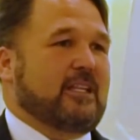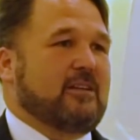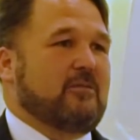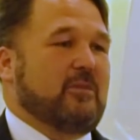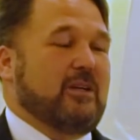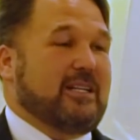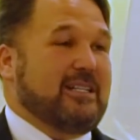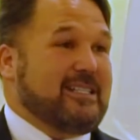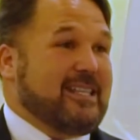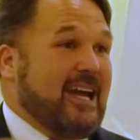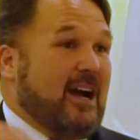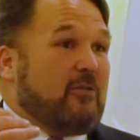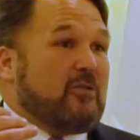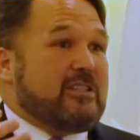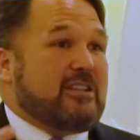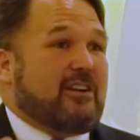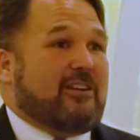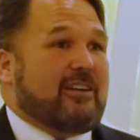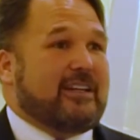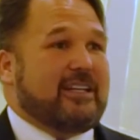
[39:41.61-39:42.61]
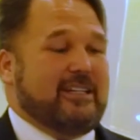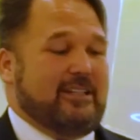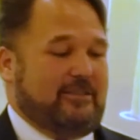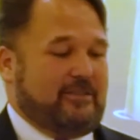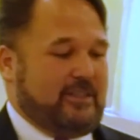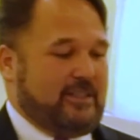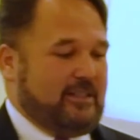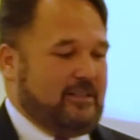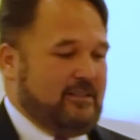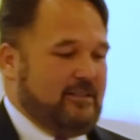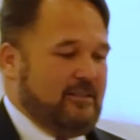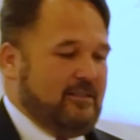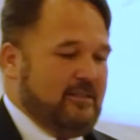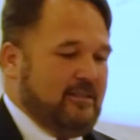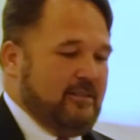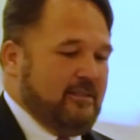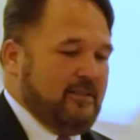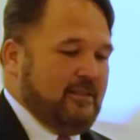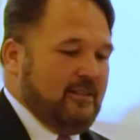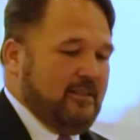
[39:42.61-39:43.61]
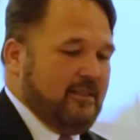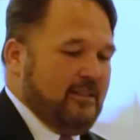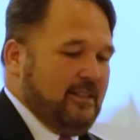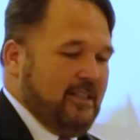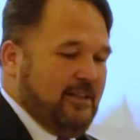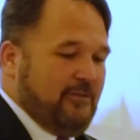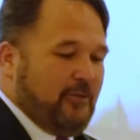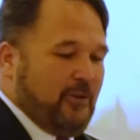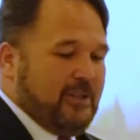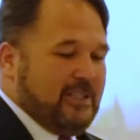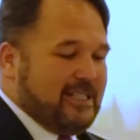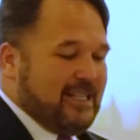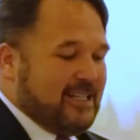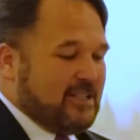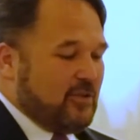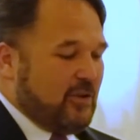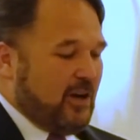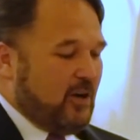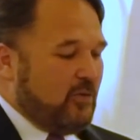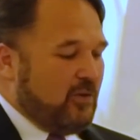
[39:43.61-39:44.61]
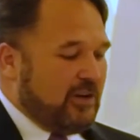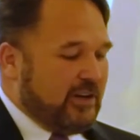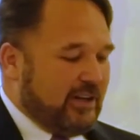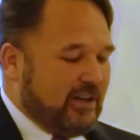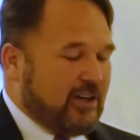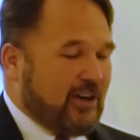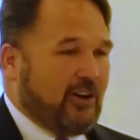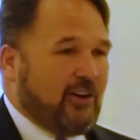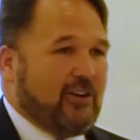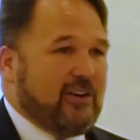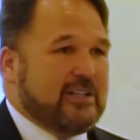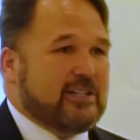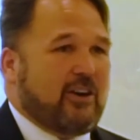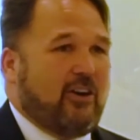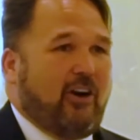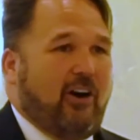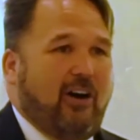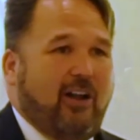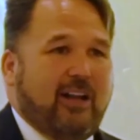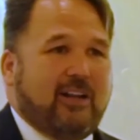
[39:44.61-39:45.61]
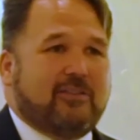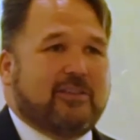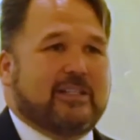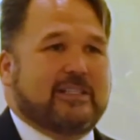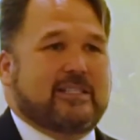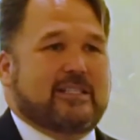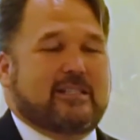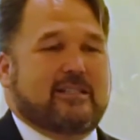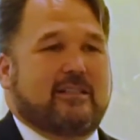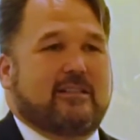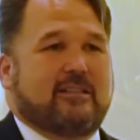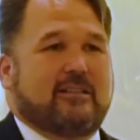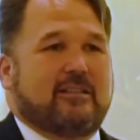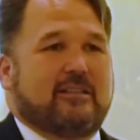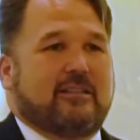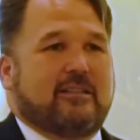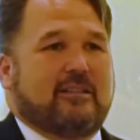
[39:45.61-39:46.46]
Because that was our gift. And friends, that's what I want to encourage all of us.